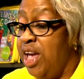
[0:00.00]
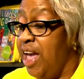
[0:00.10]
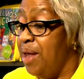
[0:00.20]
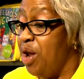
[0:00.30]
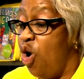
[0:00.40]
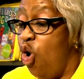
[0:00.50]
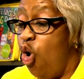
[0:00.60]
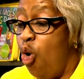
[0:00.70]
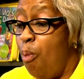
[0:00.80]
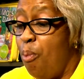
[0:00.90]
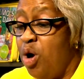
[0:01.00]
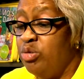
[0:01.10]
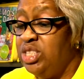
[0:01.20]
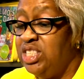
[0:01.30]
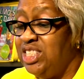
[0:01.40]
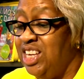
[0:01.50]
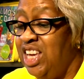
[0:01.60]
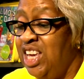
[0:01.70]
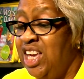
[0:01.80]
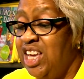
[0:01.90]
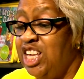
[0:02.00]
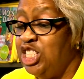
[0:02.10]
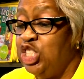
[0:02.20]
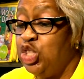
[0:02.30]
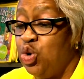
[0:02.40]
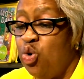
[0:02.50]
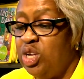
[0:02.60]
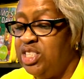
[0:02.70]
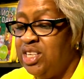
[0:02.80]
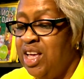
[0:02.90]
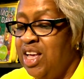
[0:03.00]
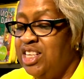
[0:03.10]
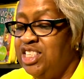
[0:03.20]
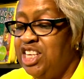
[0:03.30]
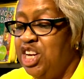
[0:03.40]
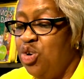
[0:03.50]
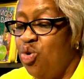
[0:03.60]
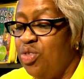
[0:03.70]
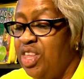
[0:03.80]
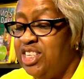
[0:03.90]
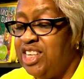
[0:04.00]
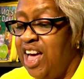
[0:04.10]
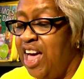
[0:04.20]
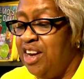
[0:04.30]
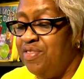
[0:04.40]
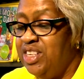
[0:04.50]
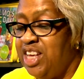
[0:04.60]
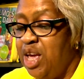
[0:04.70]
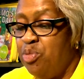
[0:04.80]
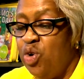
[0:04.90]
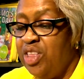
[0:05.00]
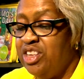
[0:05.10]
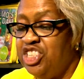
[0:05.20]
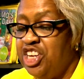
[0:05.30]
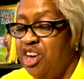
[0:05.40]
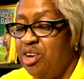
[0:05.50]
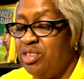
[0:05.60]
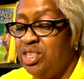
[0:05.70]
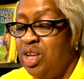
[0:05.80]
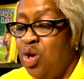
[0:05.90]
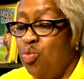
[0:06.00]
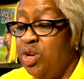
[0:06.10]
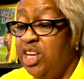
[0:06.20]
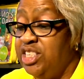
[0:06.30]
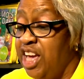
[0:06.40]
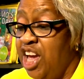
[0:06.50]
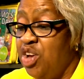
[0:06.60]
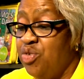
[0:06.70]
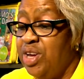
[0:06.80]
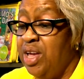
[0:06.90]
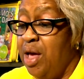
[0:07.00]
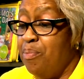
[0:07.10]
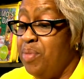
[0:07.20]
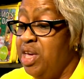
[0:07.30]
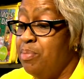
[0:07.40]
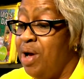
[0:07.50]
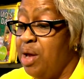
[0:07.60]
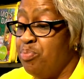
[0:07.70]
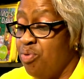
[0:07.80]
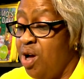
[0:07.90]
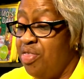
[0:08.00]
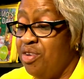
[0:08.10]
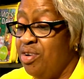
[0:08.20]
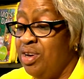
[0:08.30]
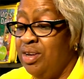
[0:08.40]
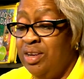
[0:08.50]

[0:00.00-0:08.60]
can almost see his thoughts sitting on the side of the table and the chairs. When he's angry, me and my brother,